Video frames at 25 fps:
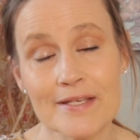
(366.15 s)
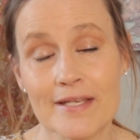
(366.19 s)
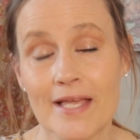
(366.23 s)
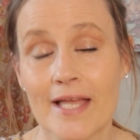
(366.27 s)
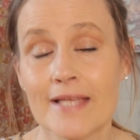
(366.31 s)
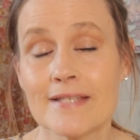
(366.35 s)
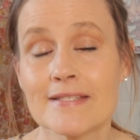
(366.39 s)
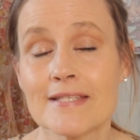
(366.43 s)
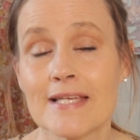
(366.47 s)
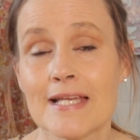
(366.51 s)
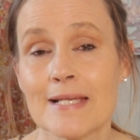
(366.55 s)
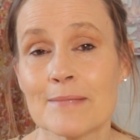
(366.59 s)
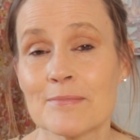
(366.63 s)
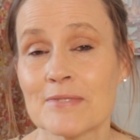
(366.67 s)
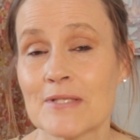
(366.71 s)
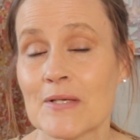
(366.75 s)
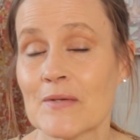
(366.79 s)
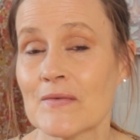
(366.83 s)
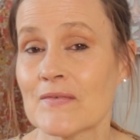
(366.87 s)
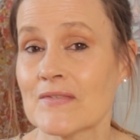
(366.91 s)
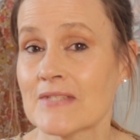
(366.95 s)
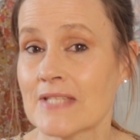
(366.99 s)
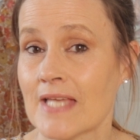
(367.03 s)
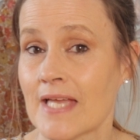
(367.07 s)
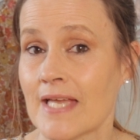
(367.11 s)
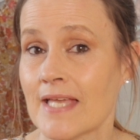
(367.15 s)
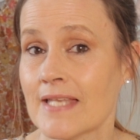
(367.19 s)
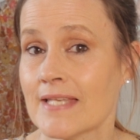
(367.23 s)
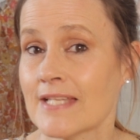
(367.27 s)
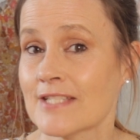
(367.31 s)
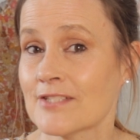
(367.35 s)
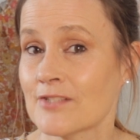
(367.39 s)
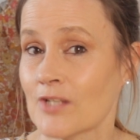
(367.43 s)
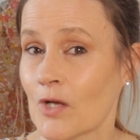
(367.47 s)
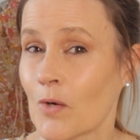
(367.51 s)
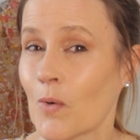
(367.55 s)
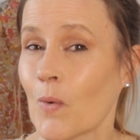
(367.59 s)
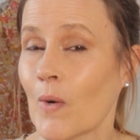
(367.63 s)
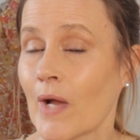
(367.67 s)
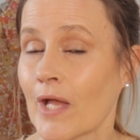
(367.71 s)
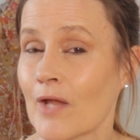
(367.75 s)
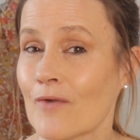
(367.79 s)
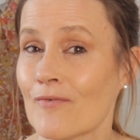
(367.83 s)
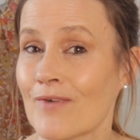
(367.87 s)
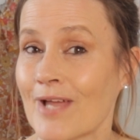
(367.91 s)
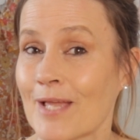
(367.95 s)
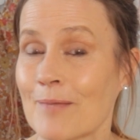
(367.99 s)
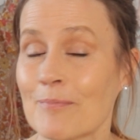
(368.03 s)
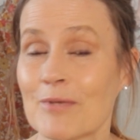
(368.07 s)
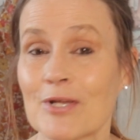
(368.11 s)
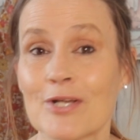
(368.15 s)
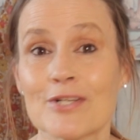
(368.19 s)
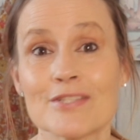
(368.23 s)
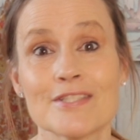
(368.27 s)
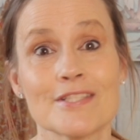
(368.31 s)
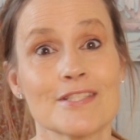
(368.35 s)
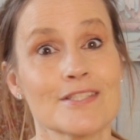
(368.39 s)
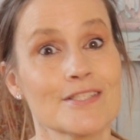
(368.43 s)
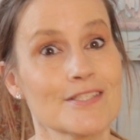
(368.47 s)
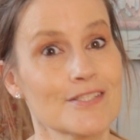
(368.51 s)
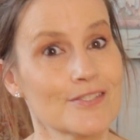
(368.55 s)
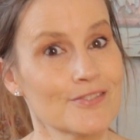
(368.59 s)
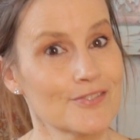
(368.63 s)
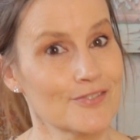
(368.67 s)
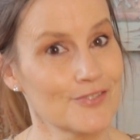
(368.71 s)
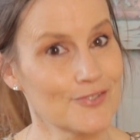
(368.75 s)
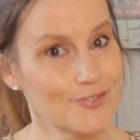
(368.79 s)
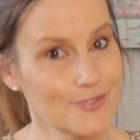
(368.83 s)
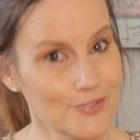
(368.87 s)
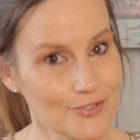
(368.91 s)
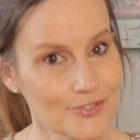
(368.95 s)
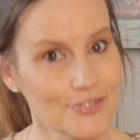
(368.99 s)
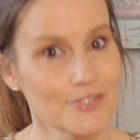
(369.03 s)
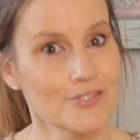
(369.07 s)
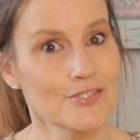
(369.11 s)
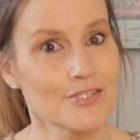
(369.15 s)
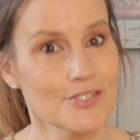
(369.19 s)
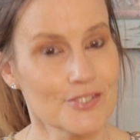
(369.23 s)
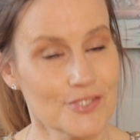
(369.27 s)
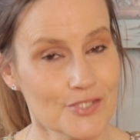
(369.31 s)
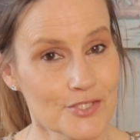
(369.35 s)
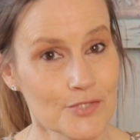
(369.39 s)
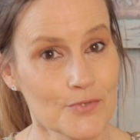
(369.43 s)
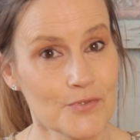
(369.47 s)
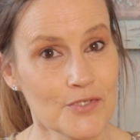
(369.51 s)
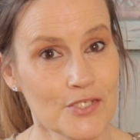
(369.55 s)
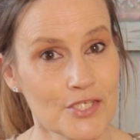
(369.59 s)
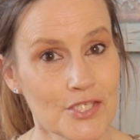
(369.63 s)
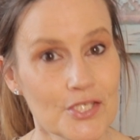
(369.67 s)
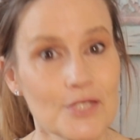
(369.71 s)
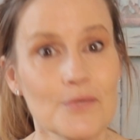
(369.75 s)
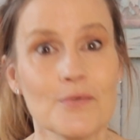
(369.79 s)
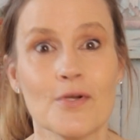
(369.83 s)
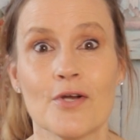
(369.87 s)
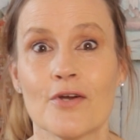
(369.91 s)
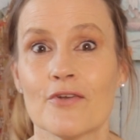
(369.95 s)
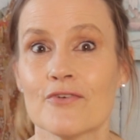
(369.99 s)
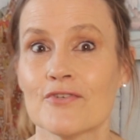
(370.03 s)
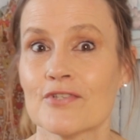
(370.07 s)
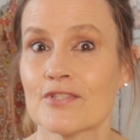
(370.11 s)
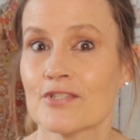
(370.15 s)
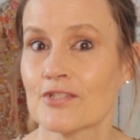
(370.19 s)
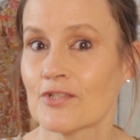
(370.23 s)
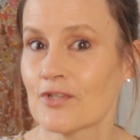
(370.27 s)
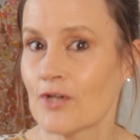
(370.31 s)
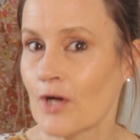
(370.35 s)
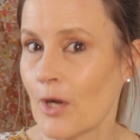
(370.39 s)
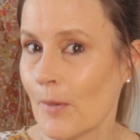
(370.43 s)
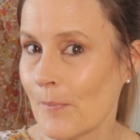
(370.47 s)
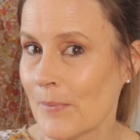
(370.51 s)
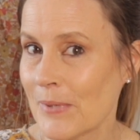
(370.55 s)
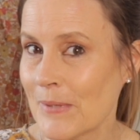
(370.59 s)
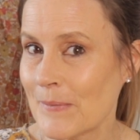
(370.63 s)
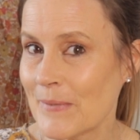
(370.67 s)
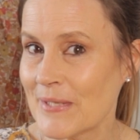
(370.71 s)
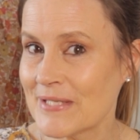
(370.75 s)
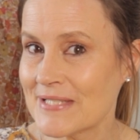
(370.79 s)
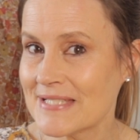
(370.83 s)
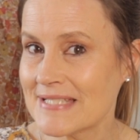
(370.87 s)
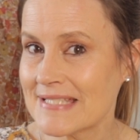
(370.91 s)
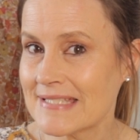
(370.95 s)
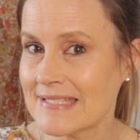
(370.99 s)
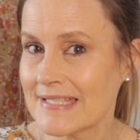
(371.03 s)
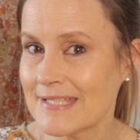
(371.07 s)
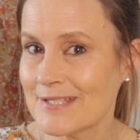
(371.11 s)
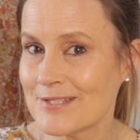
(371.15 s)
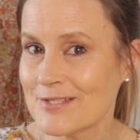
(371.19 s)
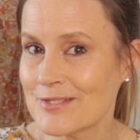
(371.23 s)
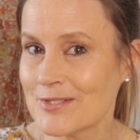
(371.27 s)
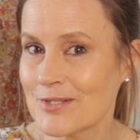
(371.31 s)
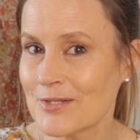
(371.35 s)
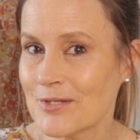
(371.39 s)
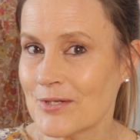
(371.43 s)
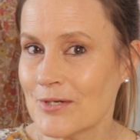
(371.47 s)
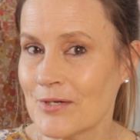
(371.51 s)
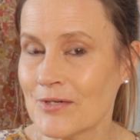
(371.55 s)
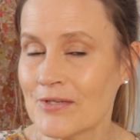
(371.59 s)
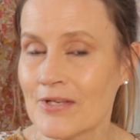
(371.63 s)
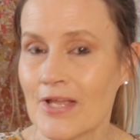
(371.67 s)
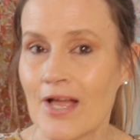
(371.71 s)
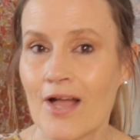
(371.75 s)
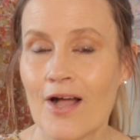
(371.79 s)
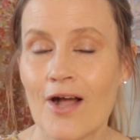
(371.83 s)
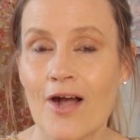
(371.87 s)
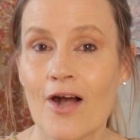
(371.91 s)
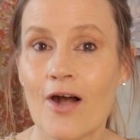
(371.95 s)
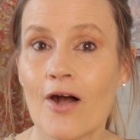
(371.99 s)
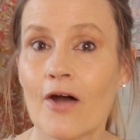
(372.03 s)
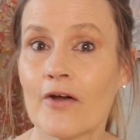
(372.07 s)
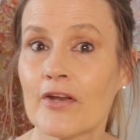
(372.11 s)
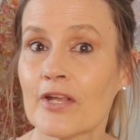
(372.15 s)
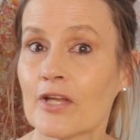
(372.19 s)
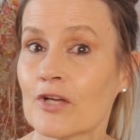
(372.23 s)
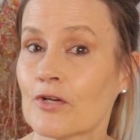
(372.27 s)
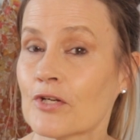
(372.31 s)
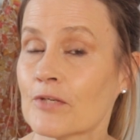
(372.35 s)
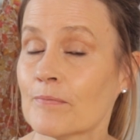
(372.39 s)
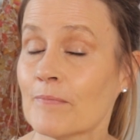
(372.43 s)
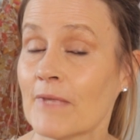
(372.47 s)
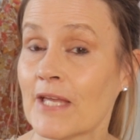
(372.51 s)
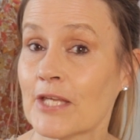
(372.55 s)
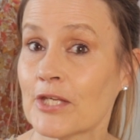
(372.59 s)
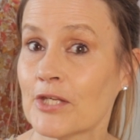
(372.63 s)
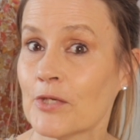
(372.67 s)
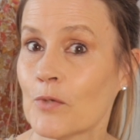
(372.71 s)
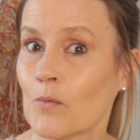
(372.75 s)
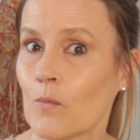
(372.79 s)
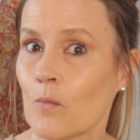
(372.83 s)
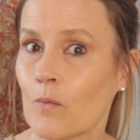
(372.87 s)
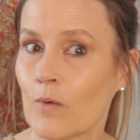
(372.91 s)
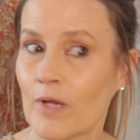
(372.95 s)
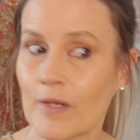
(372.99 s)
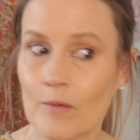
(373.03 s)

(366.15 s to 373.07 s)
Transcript: Nine times out of ten it's not quite right, because it doesn't suit you, or doesn't complement your skin tone, or it could make you